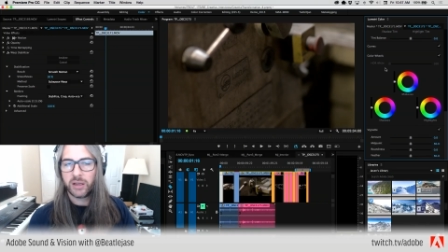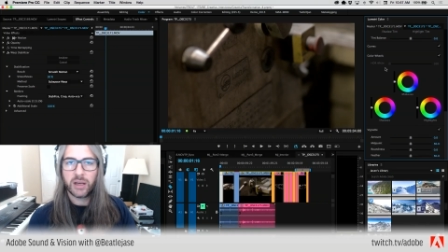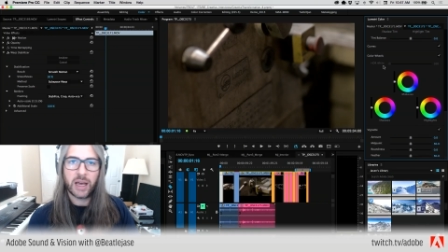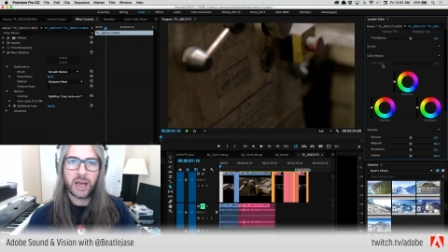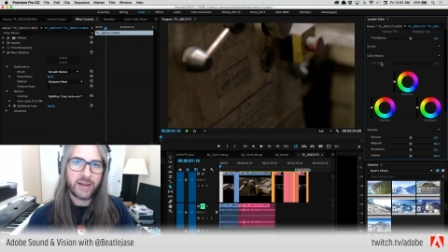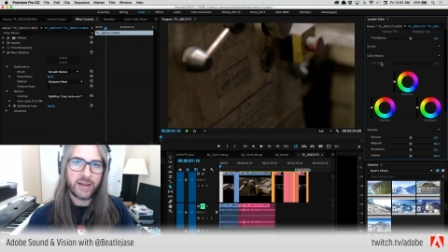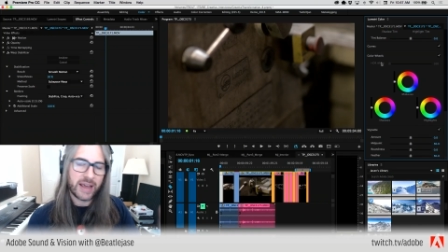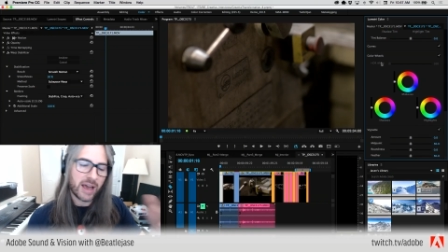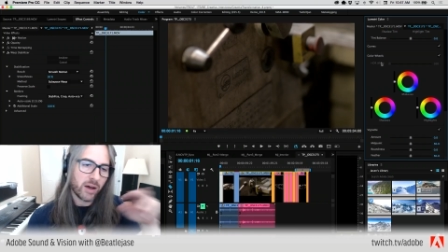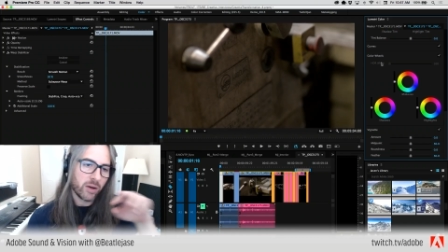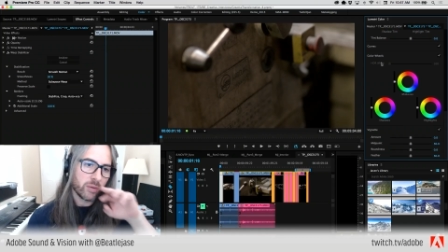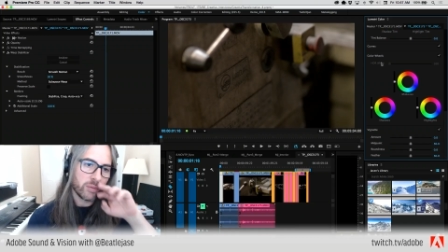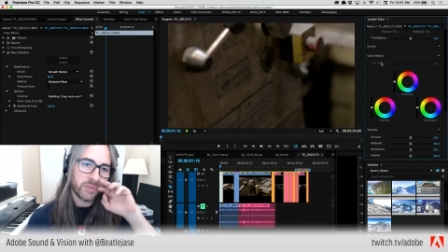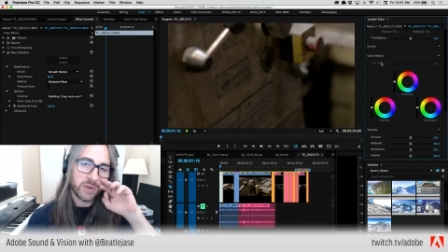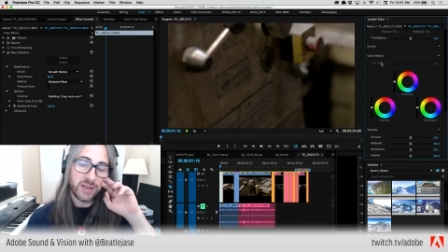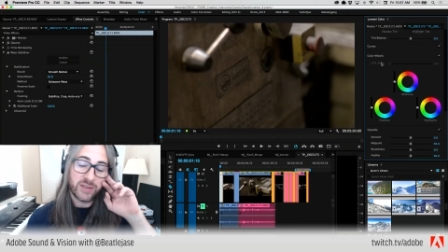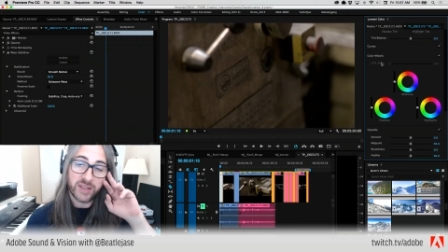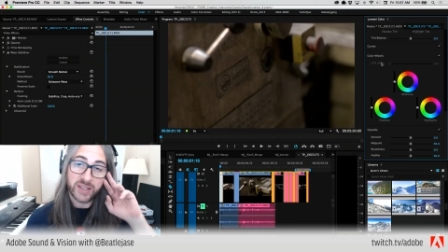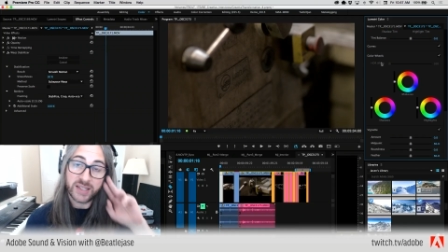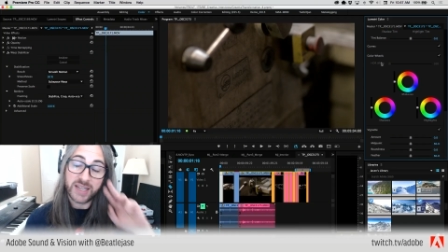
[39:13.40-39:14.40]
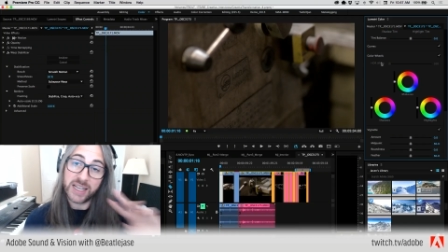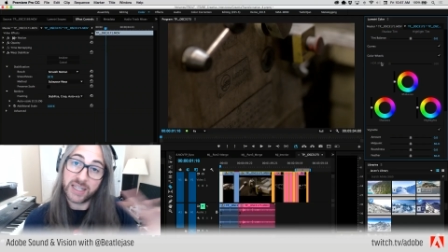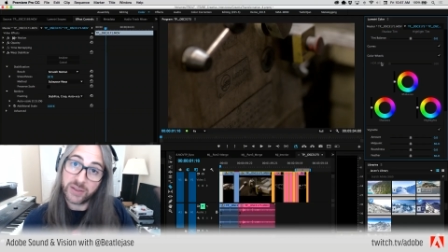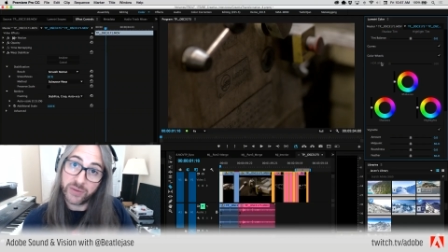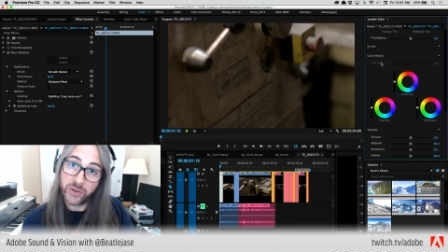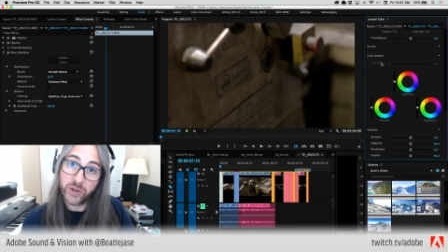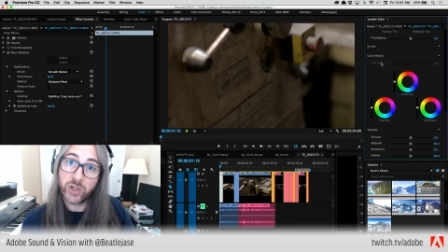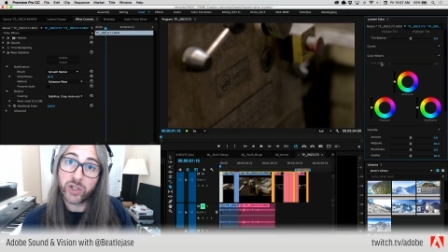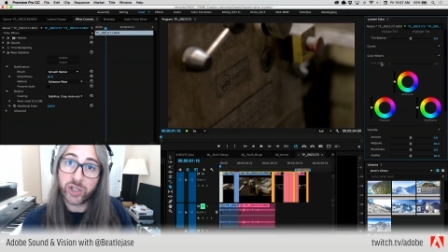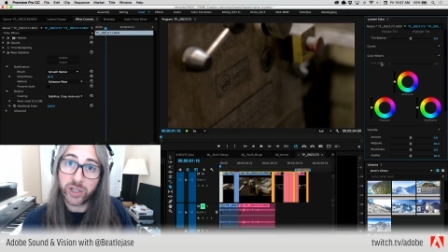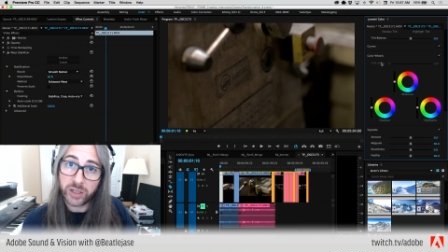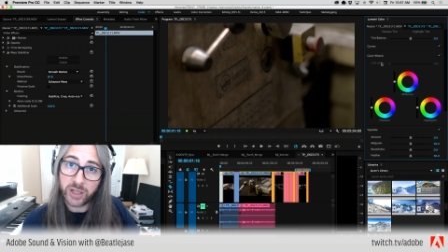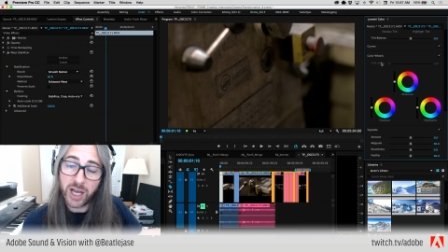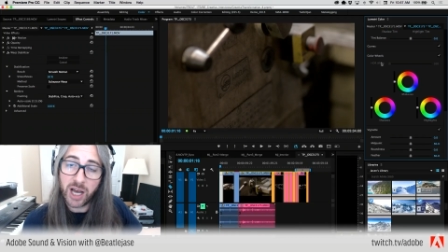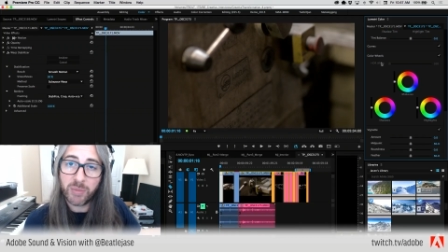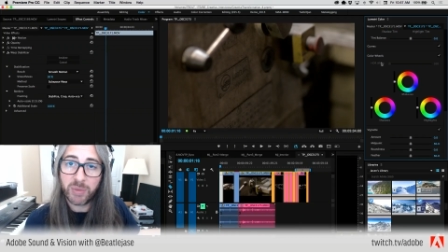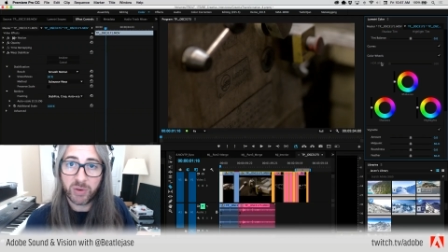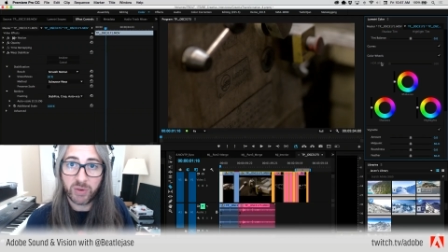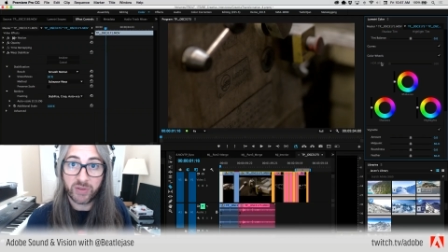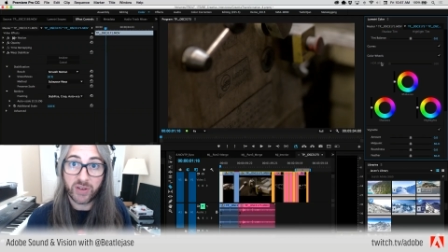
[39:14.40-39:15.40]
and now in this next version coming,